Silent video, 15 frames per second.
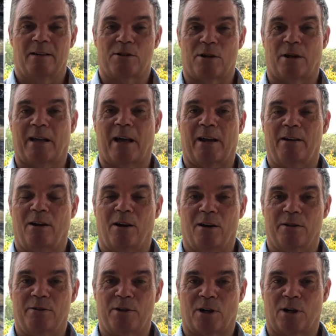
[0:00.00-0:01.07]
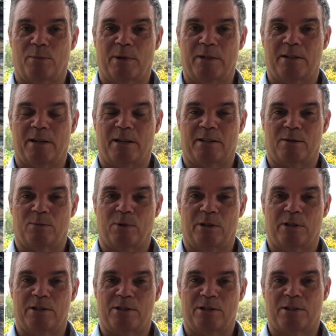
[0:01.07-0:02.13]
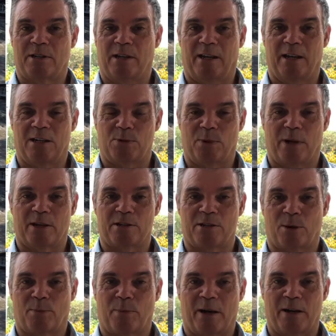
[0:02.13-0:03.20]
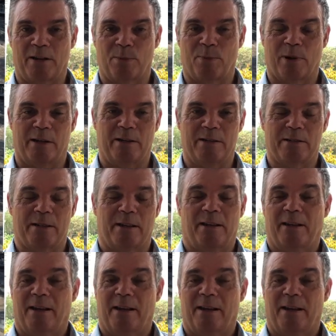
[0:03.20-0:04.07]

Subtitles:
So I carry all your documentation with us just in case we get stopped by the police.